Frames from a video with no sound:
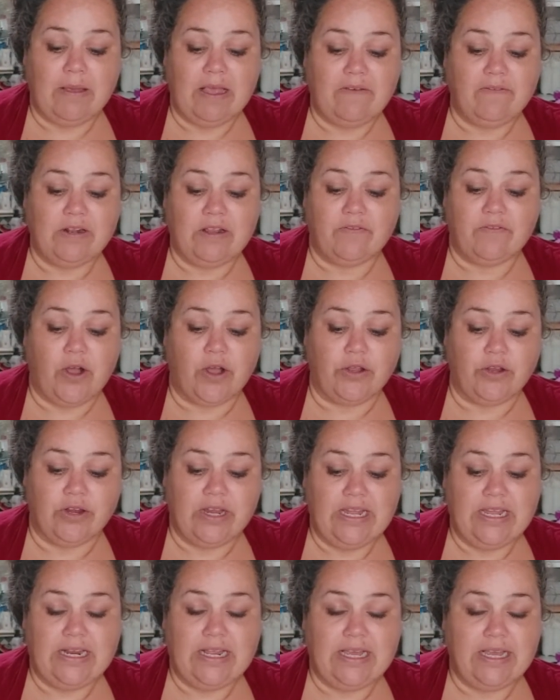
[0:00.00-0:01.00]
Even if all you're
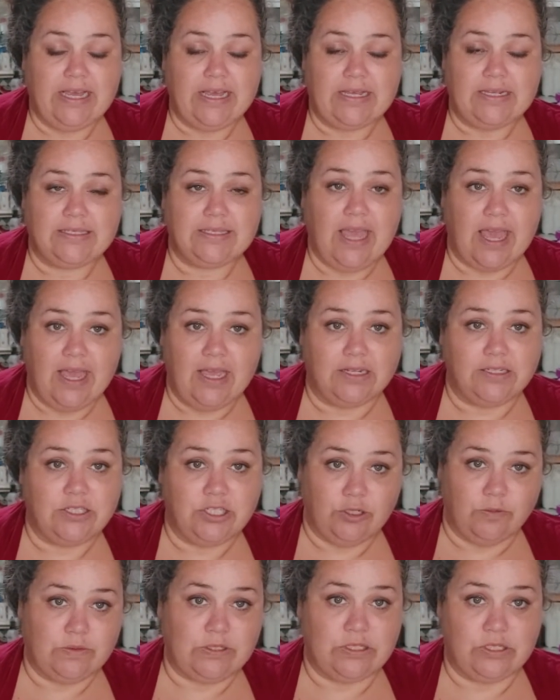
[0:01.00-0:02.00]
eating is canned
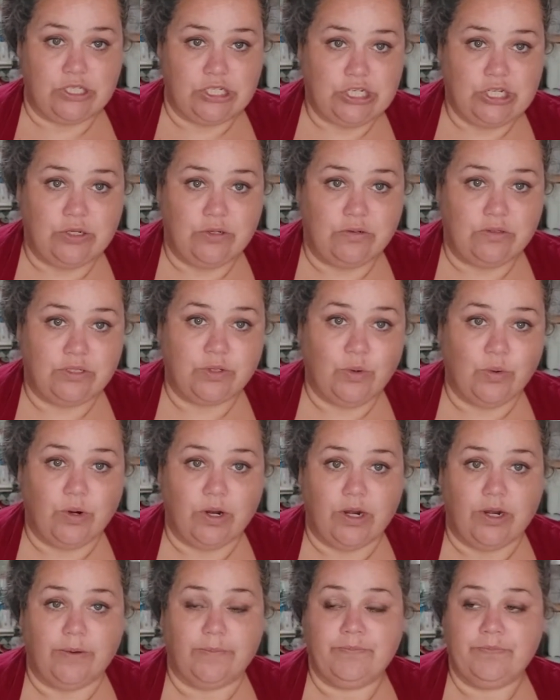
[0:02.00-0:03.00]
soups and stews,
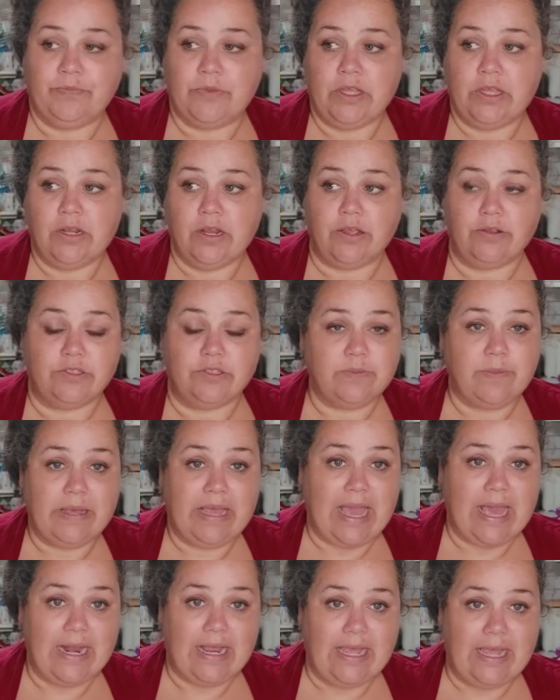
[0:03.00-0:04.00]
or
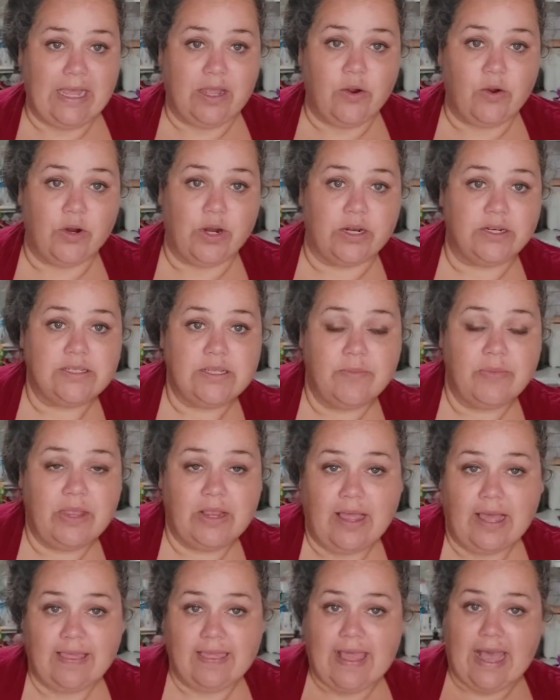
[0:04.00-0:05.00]
spaghetti or
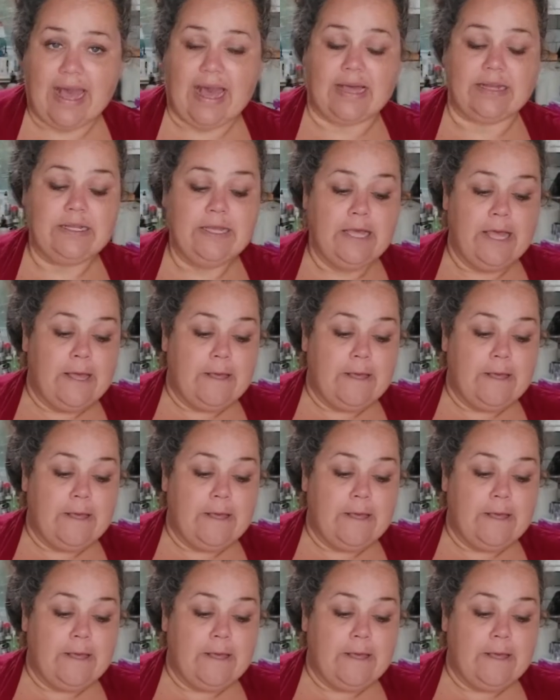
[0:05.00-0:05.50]
something like that.